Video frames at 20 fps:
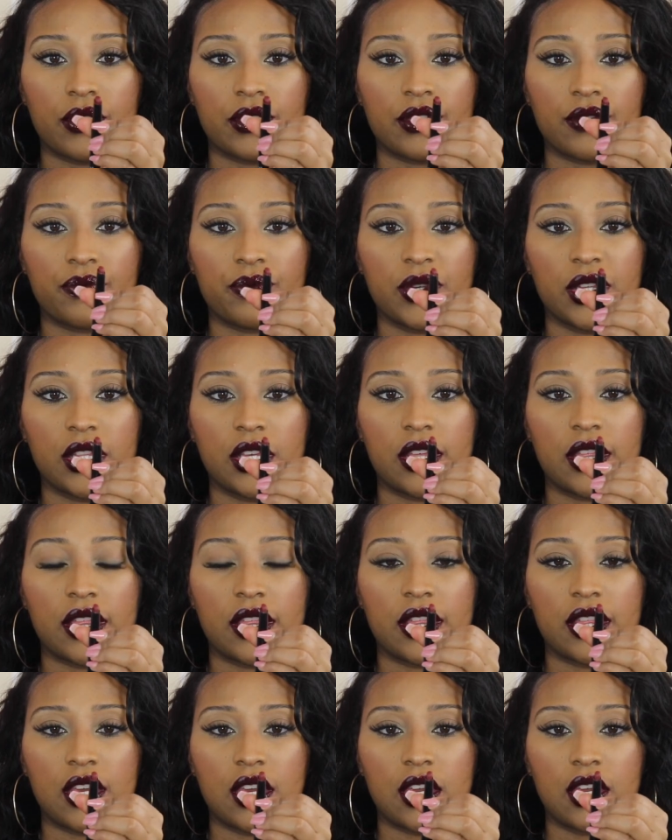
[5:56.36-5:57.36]
it's a really
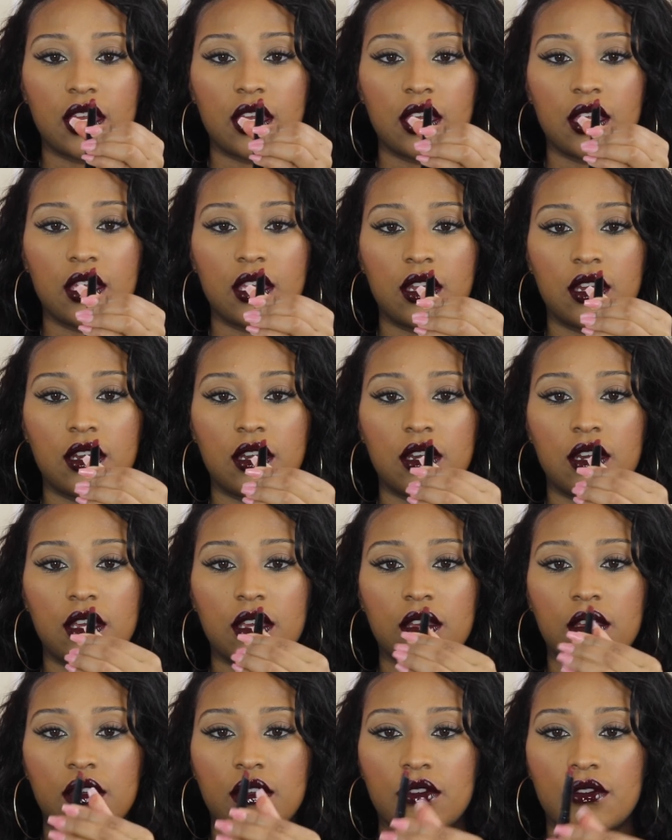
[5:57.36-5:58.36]

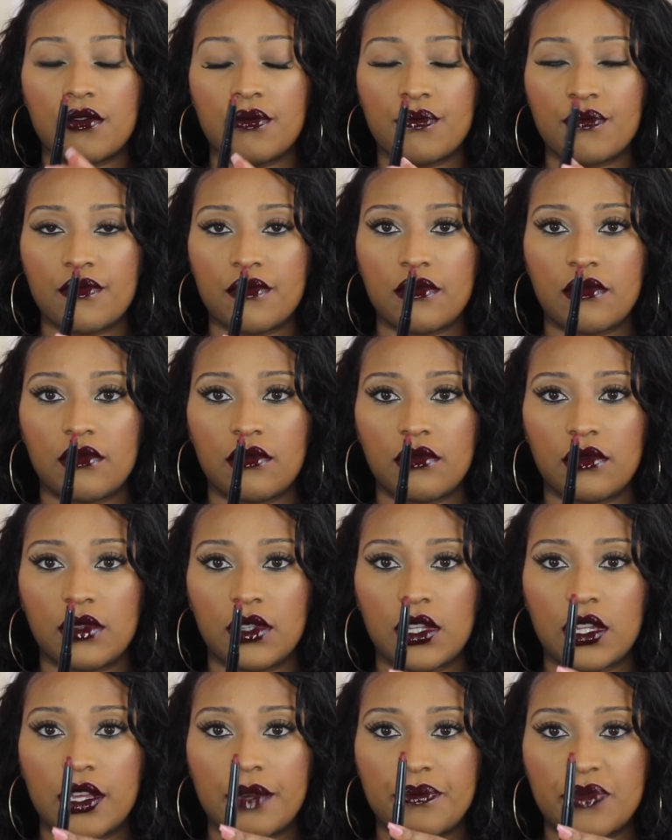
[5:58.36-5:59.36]
thin
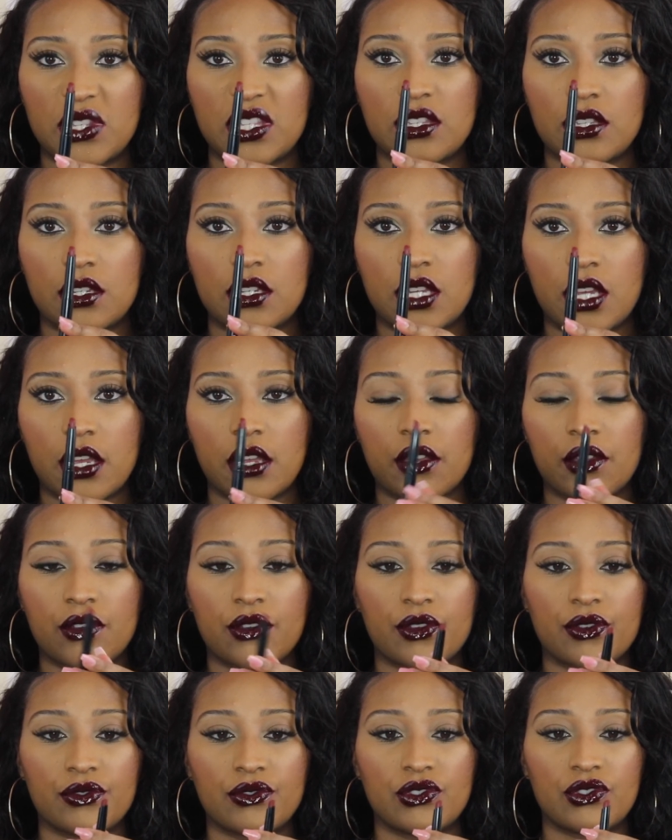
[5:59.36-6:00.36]
lipstick.
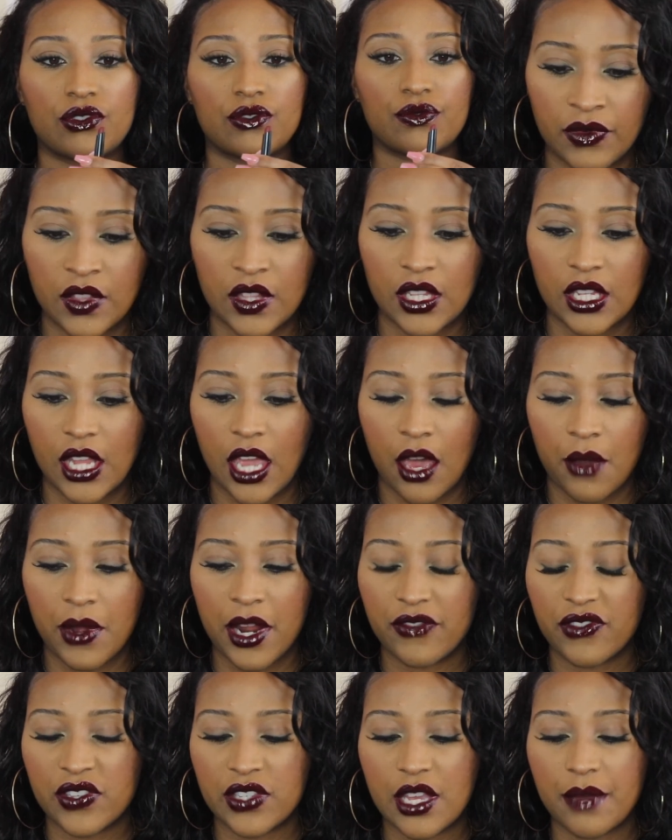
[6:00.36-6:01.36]
I
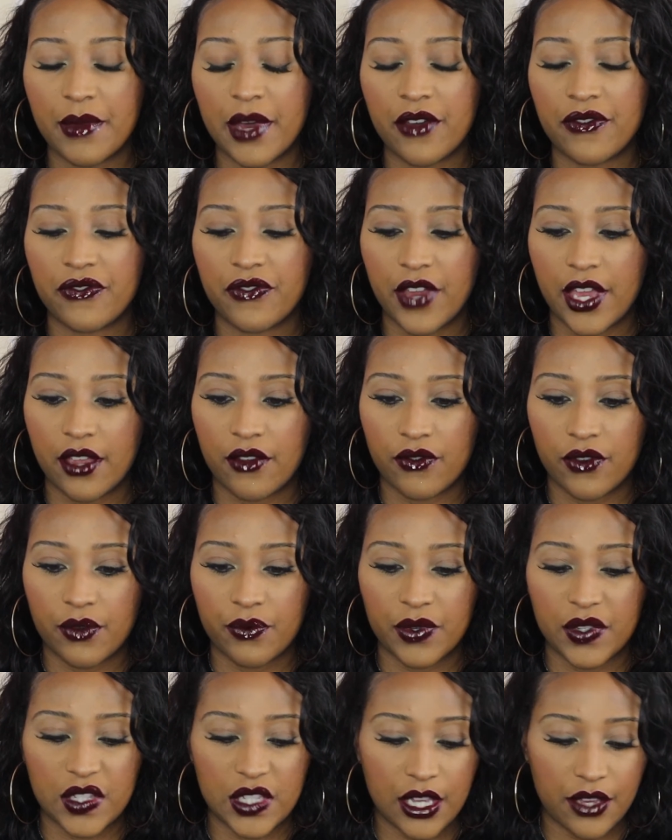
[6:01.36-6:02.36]
would have to say my
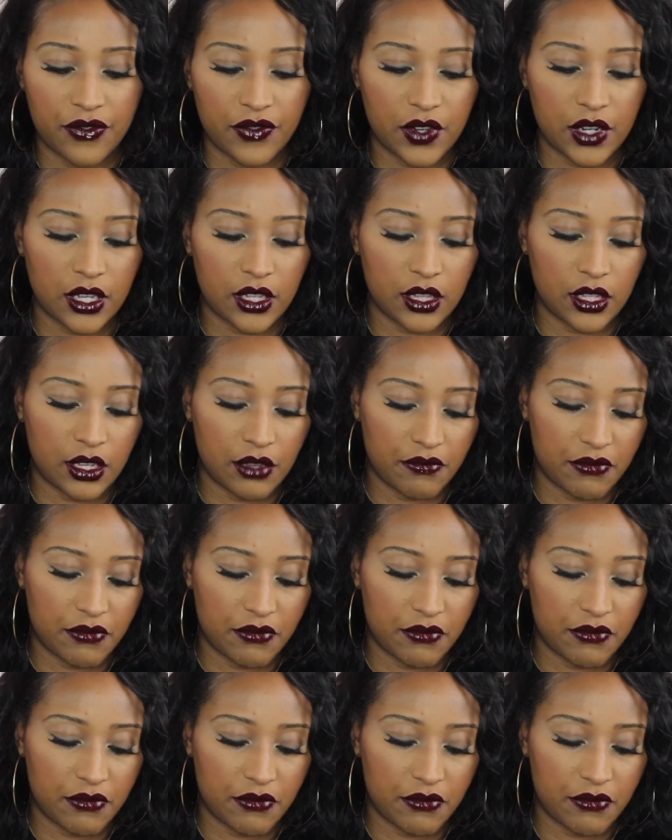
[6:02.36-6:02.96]
favorite would definitely